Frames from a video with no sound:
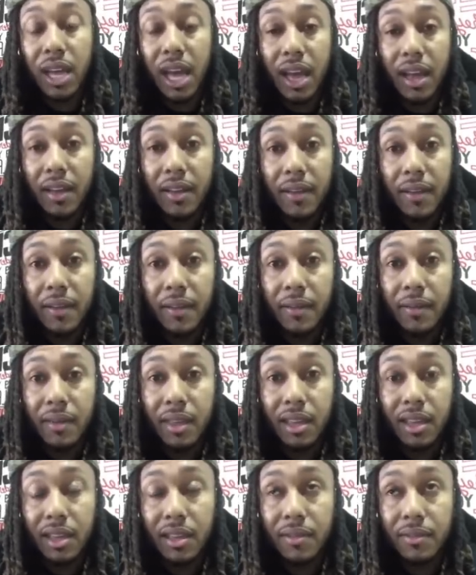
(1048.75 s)
that,
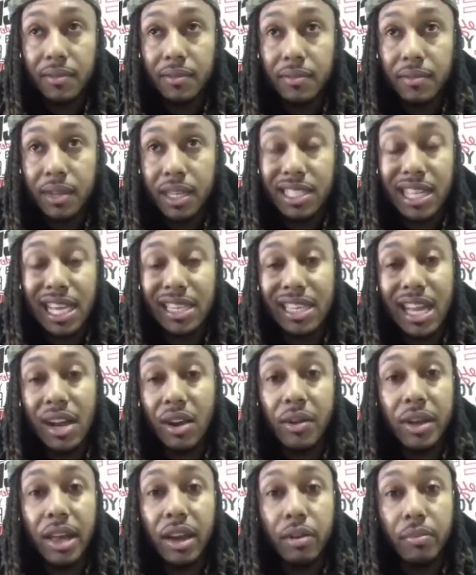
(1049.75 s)
because that's not
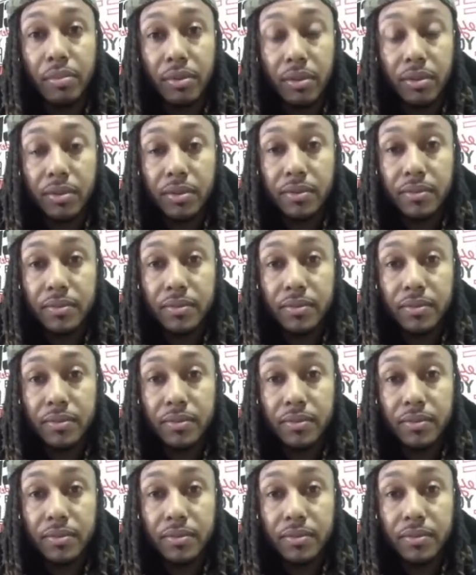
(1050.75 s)
going to help you.